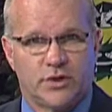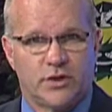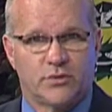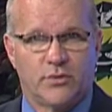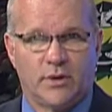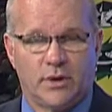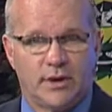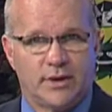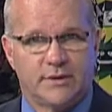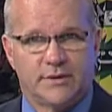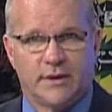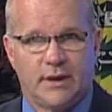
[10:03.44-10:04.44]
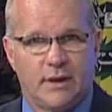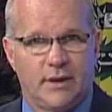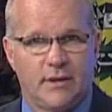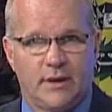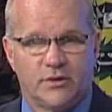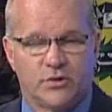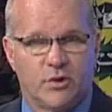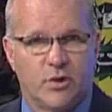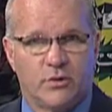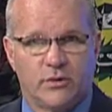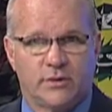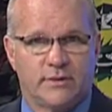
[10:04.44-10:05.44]
just released uh, a
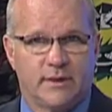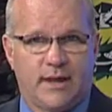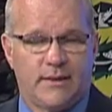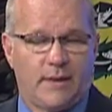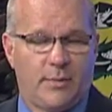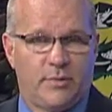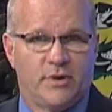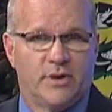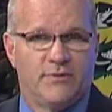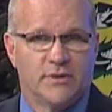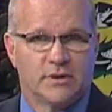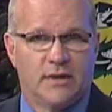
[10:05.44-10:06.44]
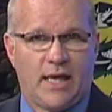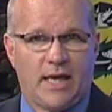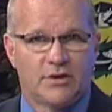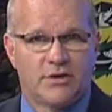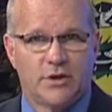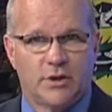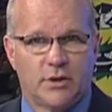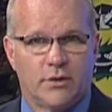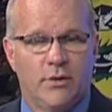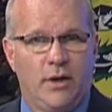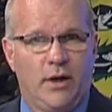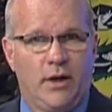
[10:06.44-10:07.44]
short, I, I believe this last
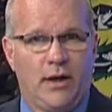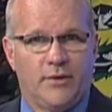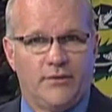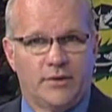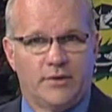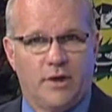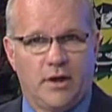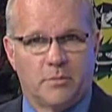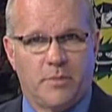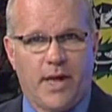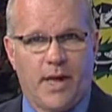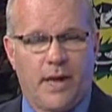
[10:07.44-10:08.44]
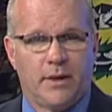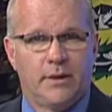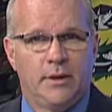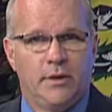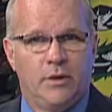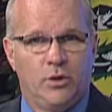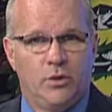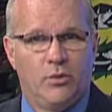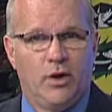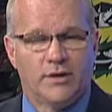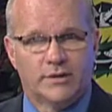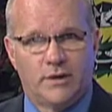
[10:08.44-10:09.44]
year, of this young man who
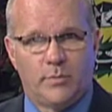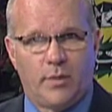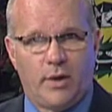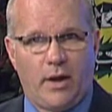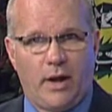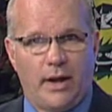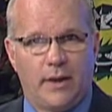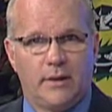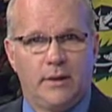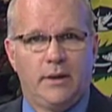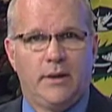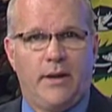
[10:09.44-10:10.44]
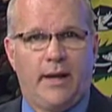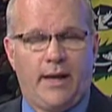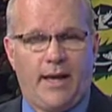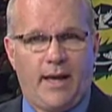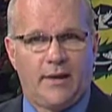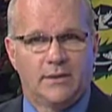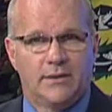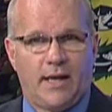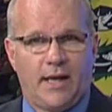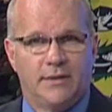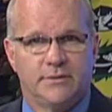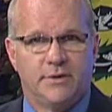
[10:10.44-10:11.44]
was complying and had his
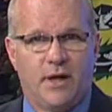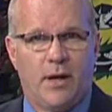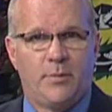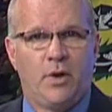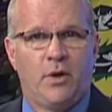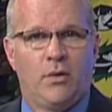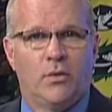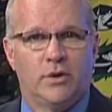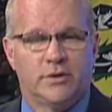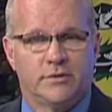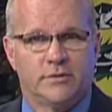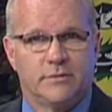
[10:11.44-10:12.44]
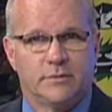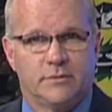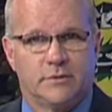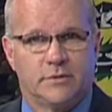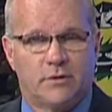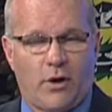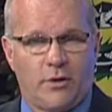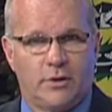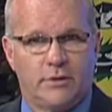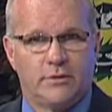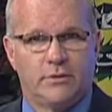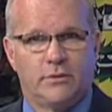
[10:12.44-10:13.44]
hands up, was
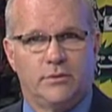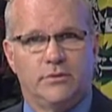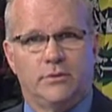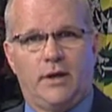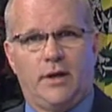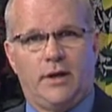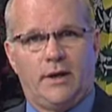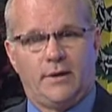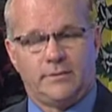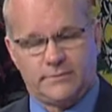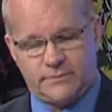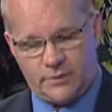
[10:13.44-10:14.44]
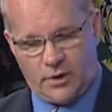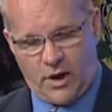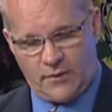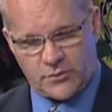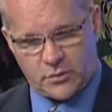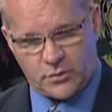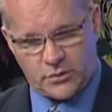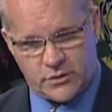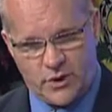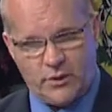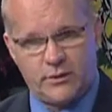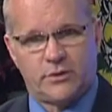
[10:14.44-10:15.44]
starting to, uh, the officers were
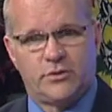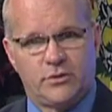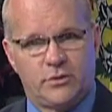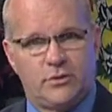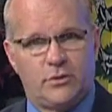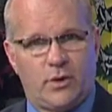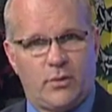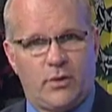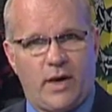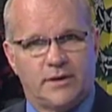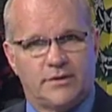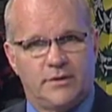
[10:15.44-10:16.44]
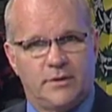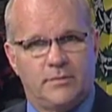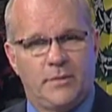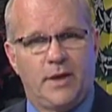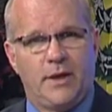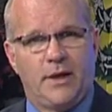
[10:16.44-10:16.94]
starting to arrest him